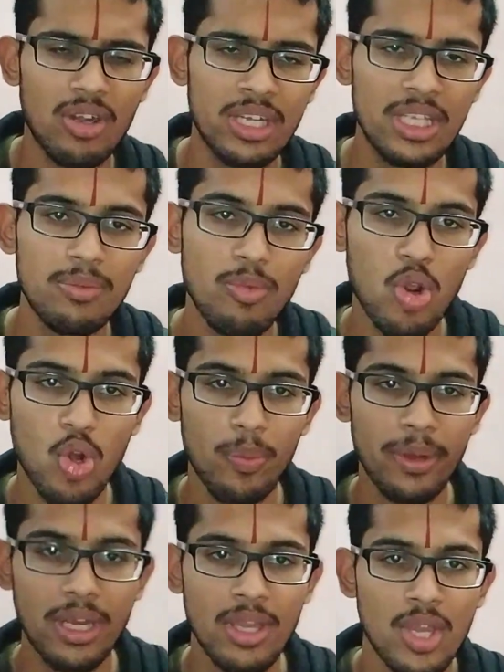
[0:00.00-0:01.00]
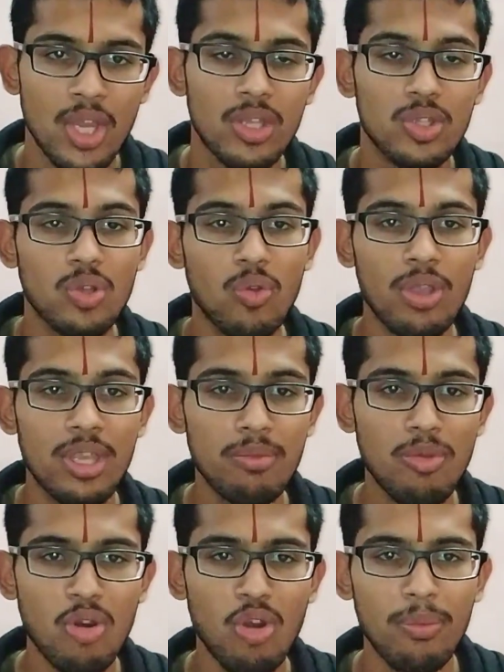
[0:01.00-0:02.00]
hemoglobin. So
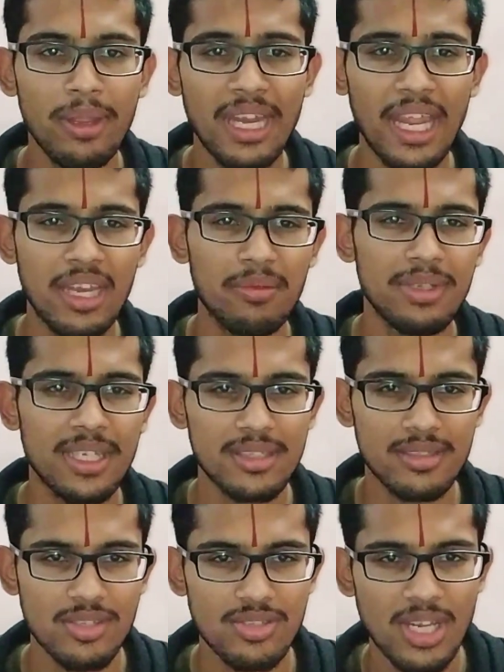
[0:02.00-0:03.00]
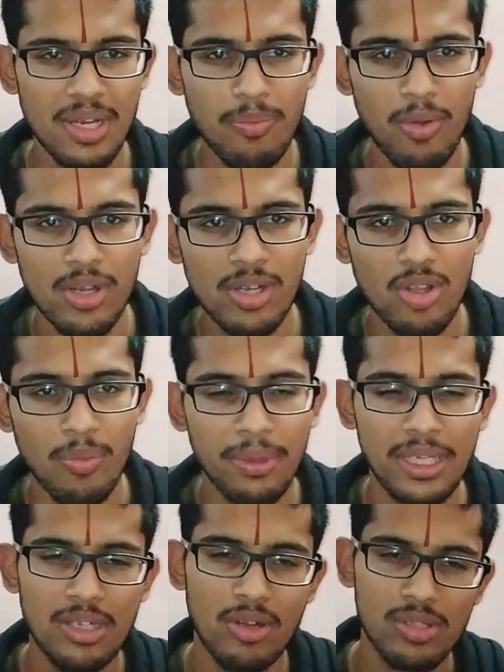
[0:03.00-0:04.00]
hemoglobin anemia is such an important
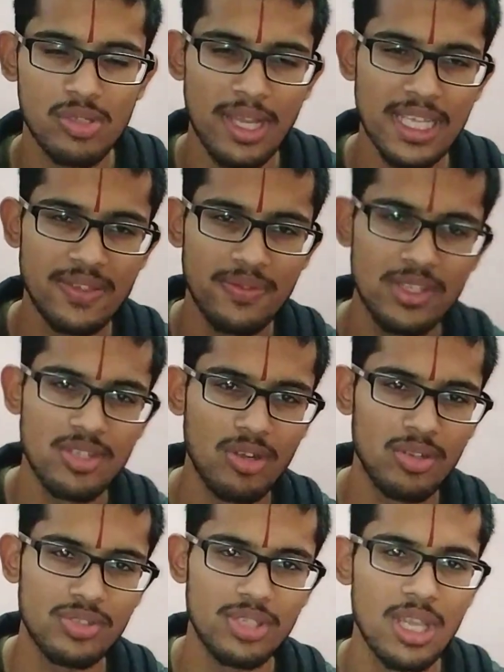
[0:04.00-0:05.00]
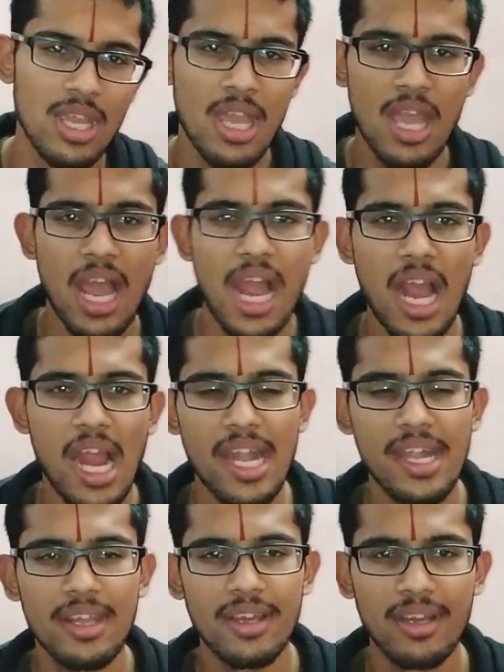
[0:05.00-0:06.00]
topic. It also has physiology,
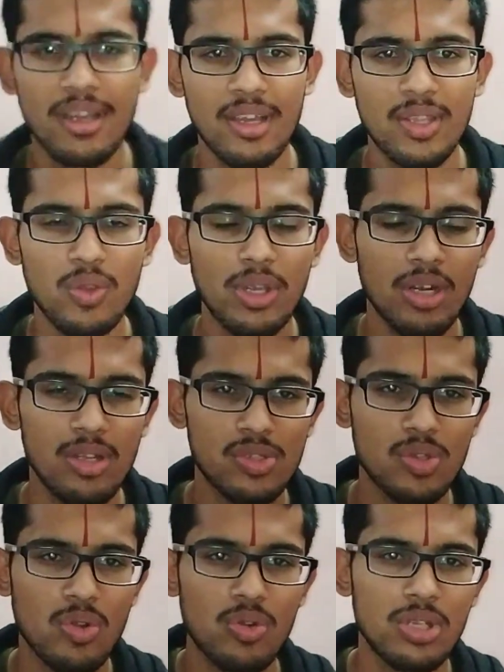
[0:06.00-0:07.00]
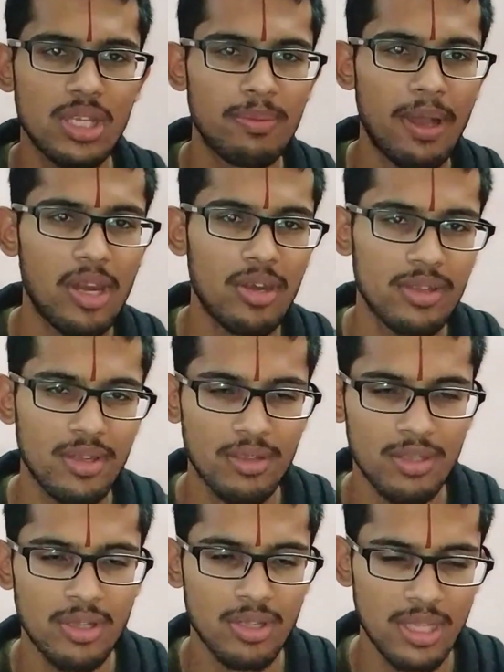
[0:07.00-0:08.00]
and you can also go to the
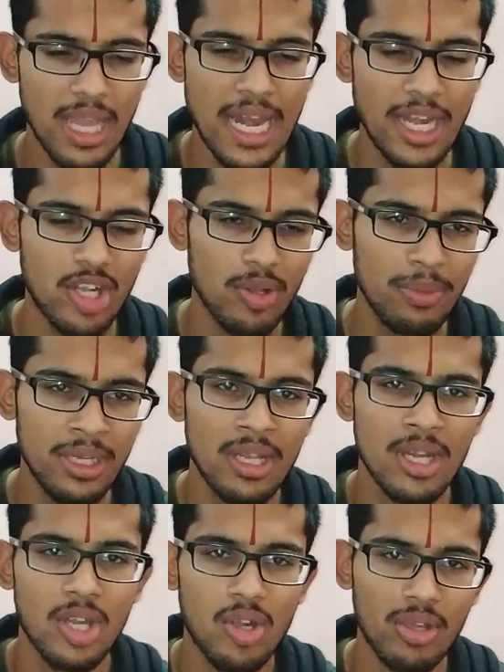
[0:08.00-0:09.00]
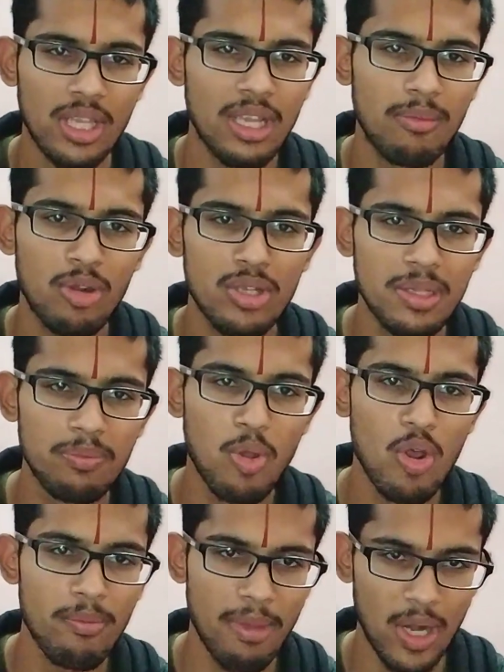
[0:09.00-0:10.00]
the anatomy, talking about the
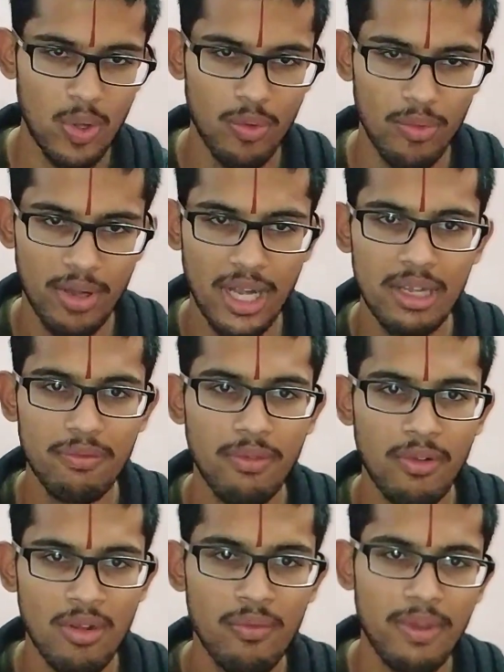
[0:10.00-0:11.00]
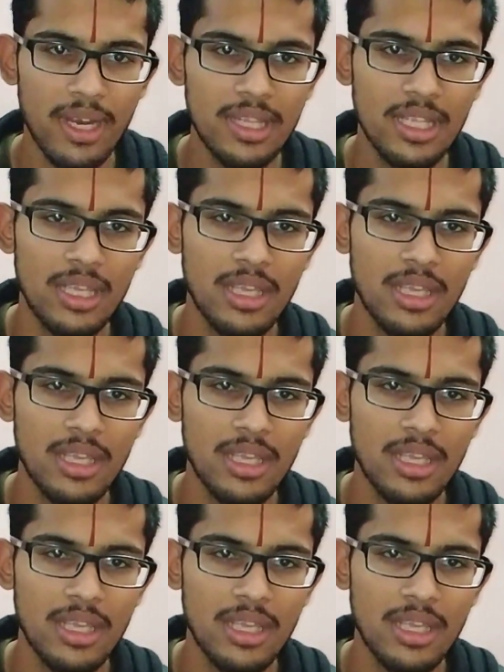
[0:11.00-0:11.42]
bone marrow, right, from where